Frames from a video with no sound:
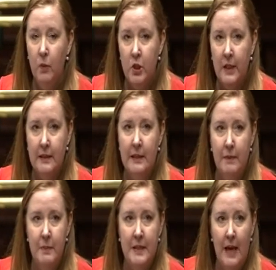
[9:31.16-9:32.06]
which
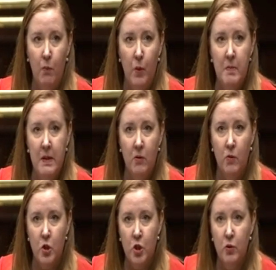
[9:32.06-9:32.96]
accepts that women
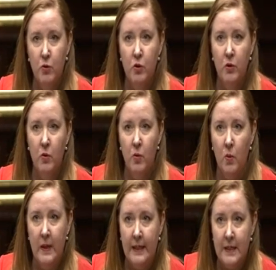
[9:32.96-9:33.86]
or children
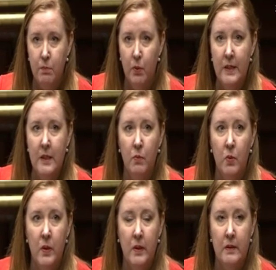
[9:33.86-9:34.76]
or exploited
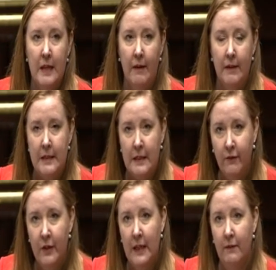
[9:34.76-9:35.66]
workers are at a
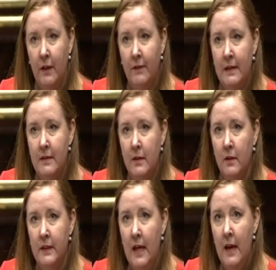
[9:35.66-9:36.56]
different level of
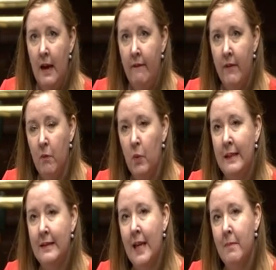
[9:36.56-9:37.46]
ourselves and that
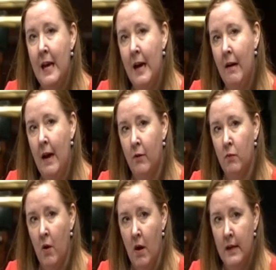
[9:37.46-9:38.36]
we somehow have a
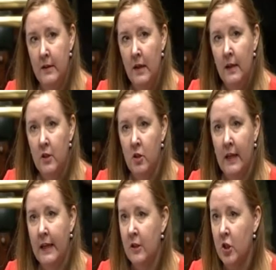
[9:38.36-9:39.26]
right to
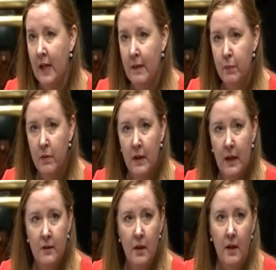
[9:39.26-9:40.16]
get a cheap
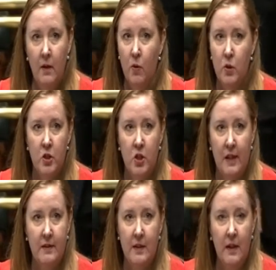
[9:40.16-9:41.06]
product or to
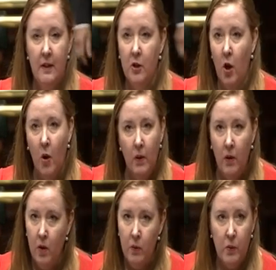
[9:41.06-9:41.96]
just go
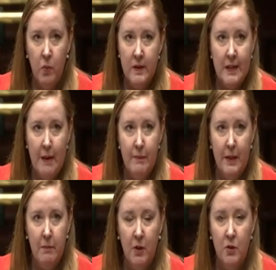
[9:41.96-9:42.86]
along with what's
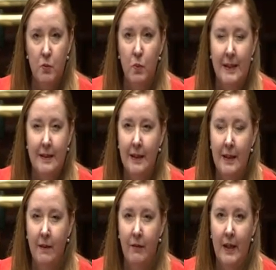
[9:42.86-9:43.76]
happening because we see
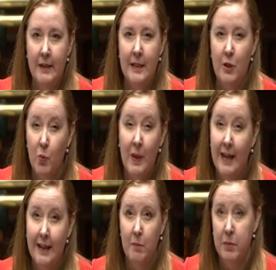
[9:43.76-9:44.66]
an advantage. We
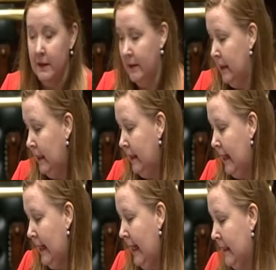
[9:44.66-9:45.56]
are complicit in
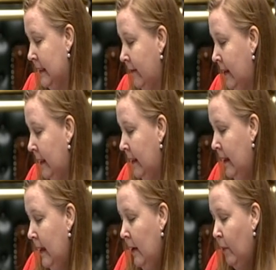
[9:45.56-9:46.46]
that activity.
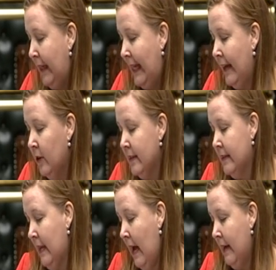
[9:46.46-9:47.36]
We cannot
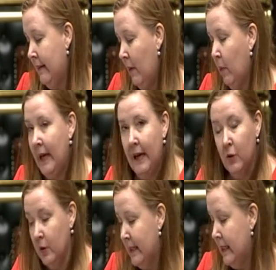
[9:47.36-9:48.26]
say that we are
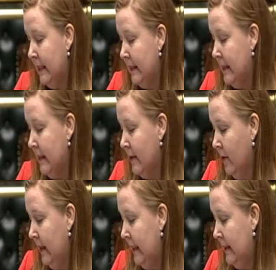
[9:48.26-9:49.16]
good citizens
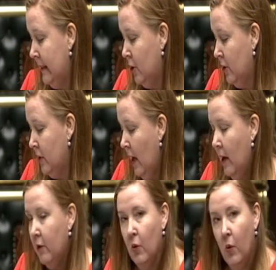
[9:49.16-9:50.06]
on these issues,
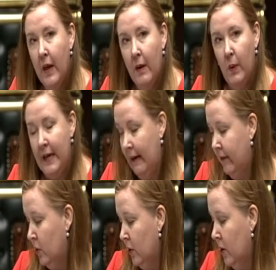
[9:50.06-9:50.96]
nor that we
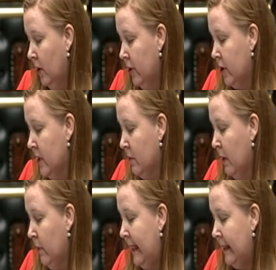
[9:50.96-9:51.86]
have good conscience
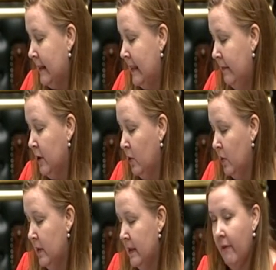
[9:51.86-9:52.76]
when we accept
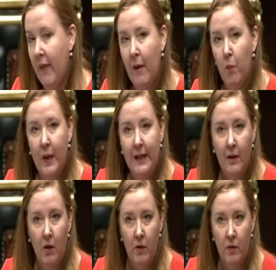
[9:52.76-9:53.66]
goods that we
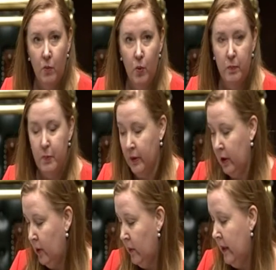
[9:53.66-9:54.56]
know were
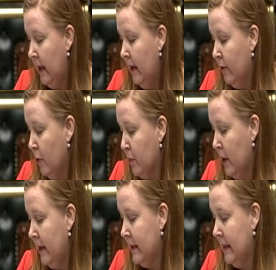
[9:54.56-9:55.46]
procured through
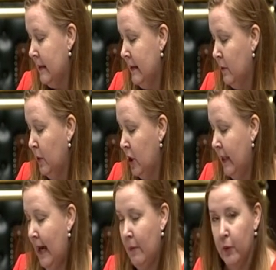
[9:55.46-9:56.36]
processes which
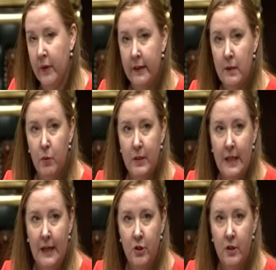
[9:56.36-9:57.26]
enabled the
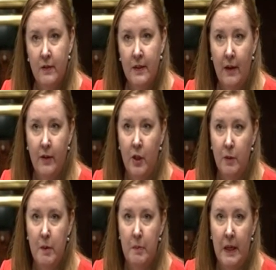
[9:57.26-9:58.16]
exploitation of another
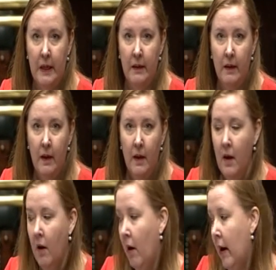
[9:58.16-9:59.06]
human being.
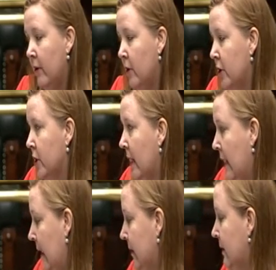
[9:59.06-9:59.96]
I urge the
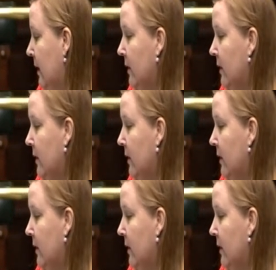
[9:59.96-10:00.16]
House